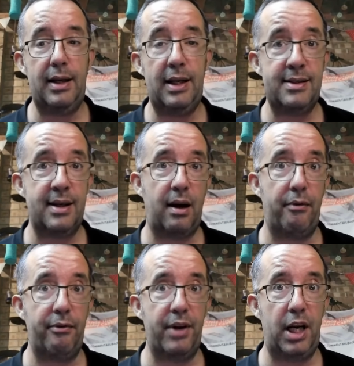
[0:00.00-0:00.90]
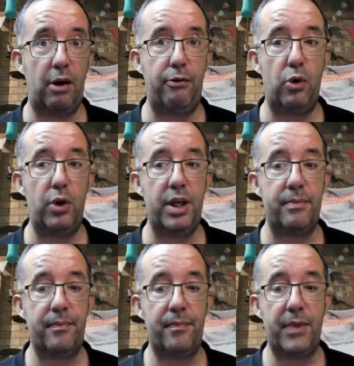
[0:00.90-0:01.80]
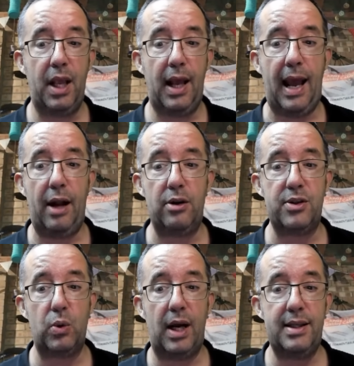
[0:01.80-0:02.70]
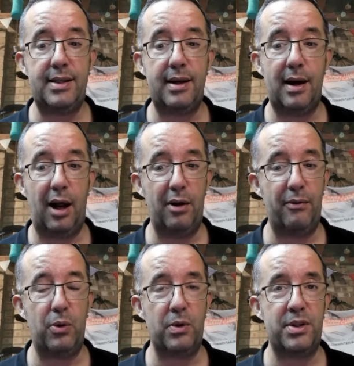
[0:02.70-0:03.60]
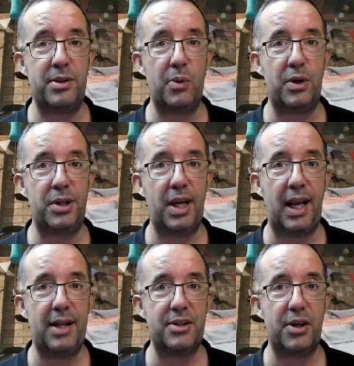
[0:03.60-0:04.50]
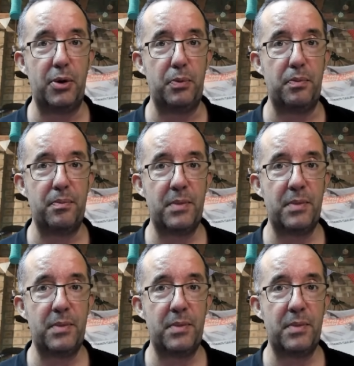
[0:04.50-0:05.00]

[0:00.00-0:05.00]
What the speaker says: Here's another video for you. And as always, I look forward to talking to you again soon.